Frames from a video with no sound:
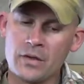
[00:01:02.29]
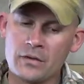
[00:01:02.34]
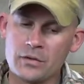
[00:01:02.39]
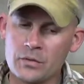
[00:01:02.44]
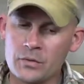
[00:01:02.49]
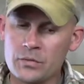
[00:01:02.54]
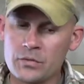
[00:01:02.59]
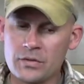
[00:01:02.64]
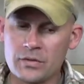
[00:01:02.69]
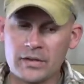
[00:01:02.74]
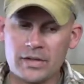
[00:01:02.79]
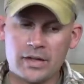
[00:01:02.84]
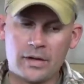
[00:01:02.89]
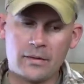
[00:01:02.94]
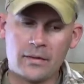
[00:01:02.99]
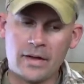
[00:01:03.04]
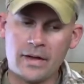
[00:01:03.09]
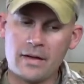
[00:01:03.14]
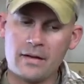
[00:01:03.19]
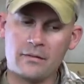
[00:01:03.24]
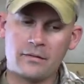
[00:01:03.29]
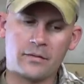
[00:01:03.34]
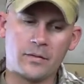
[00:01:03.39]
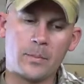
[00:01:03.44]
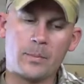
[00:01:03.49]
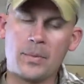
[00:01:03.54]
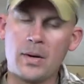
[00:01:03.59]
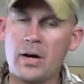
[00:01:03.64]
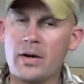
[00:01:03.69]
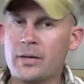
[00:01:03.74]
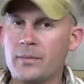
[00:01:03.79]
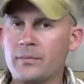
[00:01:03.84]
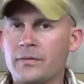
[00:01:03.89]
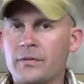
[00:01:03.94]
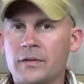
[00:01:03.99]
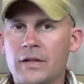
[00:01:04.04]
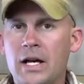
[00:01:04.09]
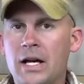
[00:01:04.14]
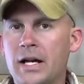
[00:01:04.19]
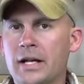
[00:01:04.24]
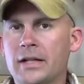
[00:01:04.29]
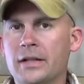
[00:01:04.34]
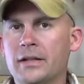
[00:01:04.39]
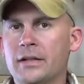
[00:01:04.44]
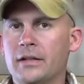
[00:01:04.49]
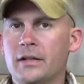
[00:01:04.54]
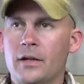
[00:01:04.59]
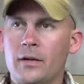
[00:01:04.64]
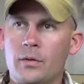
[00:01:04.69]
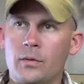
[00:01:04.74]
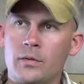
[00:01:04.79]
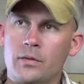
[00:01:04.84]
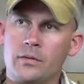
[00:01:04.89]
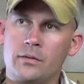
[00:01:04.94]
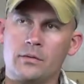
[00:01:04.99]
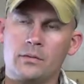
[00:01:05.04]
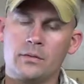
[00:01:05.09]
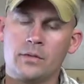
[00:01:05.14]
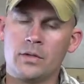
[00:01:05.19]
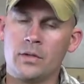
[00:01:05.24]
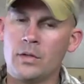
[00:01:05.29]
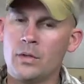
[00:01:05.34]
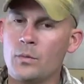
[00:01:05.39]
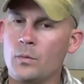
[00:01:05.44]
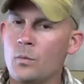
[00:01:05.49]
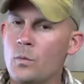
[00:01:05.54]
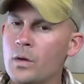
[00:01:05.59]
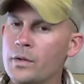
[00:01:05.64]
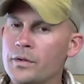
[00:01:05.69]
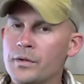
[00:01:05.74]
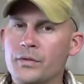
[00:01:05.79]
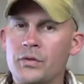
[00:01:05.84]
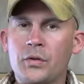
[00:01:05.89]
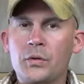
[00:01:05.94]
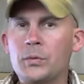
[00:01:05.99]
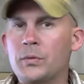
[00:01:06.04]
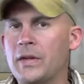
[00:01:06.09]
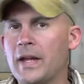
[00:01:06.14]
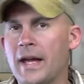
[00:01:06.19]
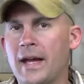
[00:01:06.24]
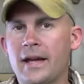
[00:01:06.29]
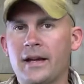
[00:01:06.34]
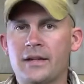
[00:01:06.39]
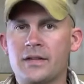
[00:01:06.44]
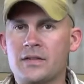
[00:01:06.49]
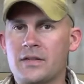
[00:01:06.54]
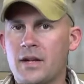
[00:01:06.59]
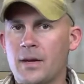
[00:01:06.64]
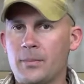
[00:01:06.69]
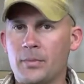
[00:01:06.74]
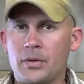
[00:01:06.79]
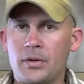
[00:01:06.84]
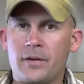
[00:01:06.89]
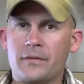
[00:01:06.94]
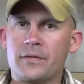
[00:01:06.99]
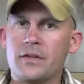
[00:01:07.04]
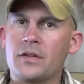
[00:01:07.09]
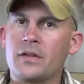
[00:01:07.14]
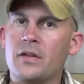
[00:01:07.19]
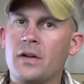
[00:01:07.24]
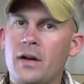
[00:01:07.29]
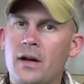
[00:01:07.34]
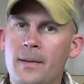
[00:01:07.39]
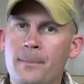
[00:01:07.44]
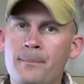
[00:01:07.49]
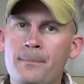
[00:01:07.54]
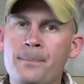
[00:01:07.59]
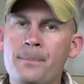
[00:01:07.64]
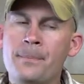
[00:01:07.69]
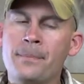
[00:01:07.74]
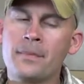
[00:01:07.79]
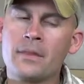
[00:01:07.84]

Usually I'll have a bottom fly, you know, and one or two tags coming off the top.